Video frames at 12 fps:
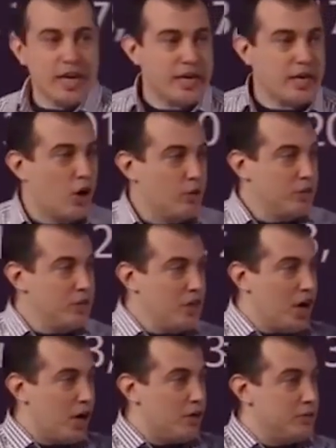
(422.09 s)
and I go,
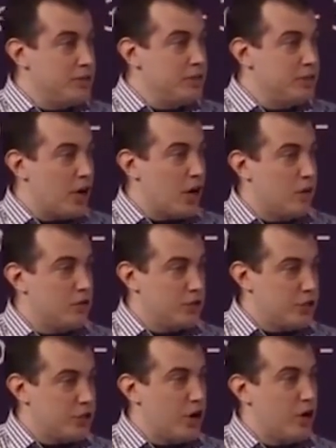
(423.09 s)
no, no,
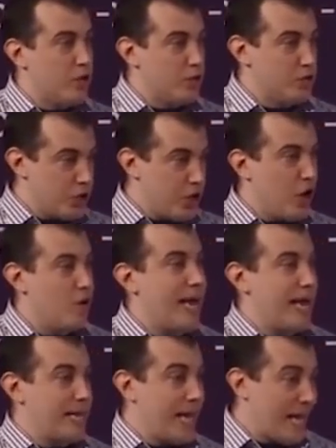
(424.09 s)
no, no,
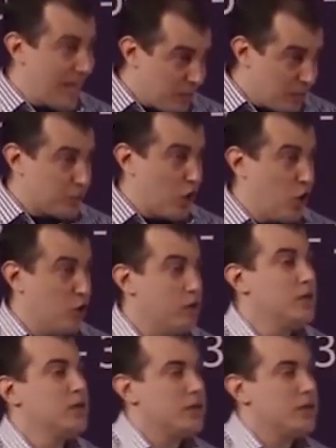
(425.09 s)
and hell no,